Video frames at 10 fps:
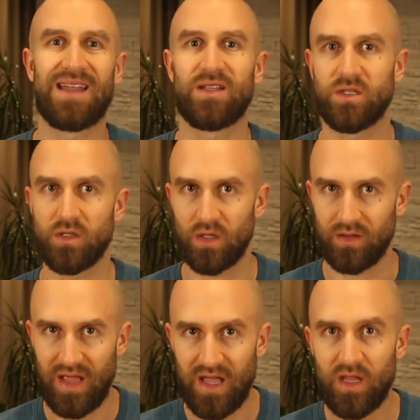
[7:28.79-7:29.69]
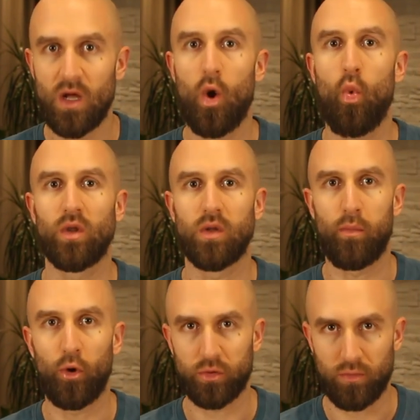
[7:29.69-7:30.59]
at a certain date when the
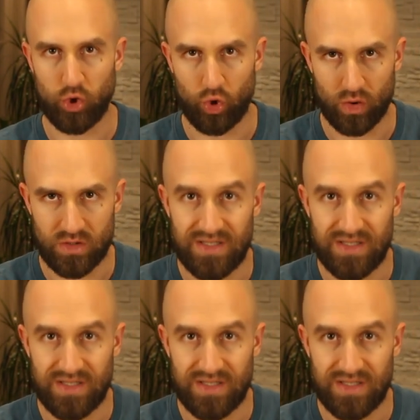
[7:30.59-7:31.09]
bond matures,